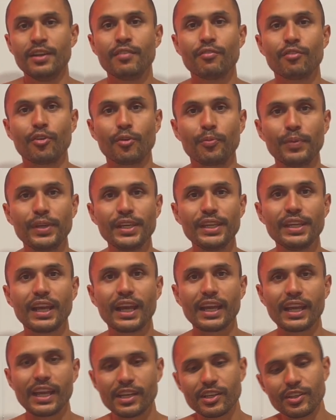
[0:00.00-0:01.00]
for me,
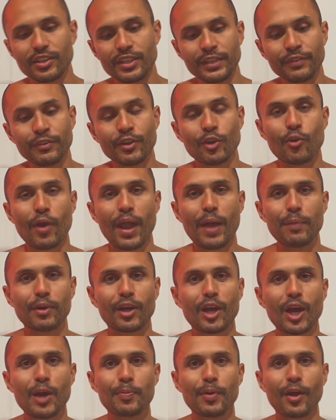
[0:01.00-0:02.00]
like I couldn't even grab a
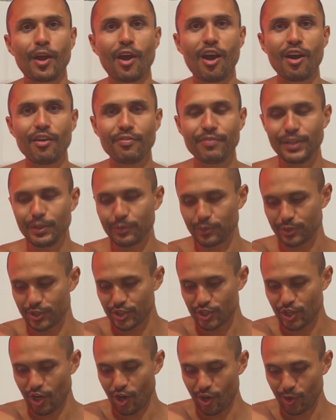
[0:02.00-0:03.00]
cup of coffee. It would
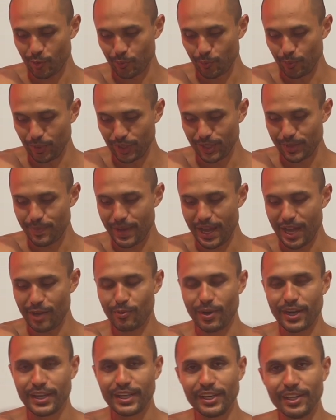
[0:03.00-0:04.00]
just hurt really bad
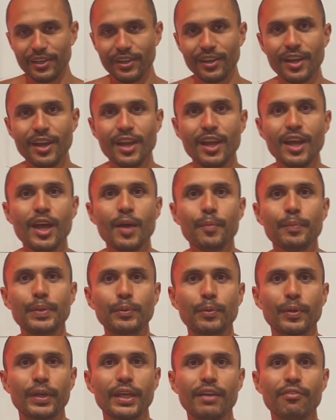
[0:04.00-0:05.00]
right here.
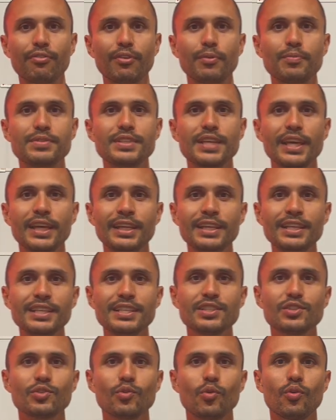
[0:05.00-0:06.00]
People get it from
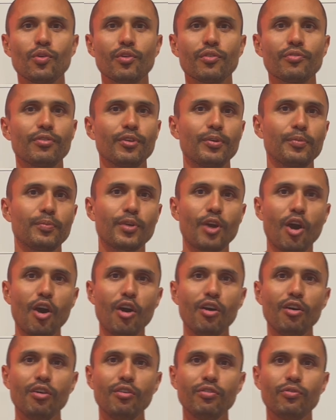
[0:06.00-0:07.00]
tennis or from
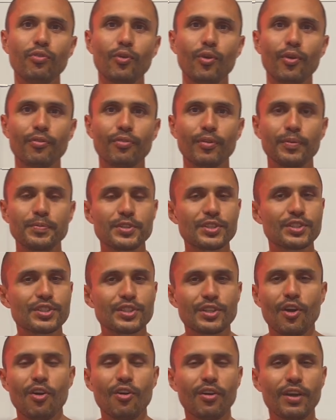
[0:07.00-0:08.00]
golf or from
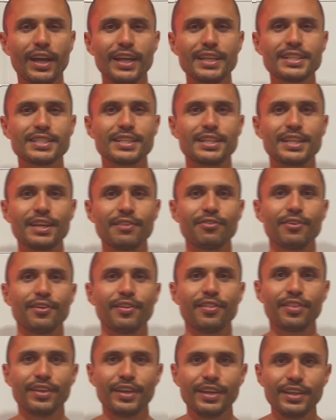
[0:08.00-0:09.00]
just all kinds of
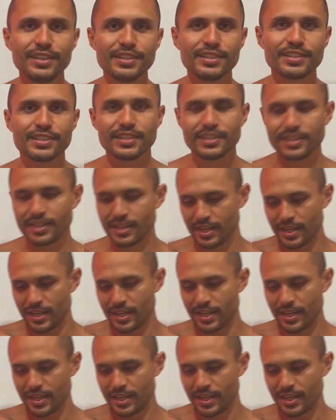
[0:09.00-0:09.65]
different things.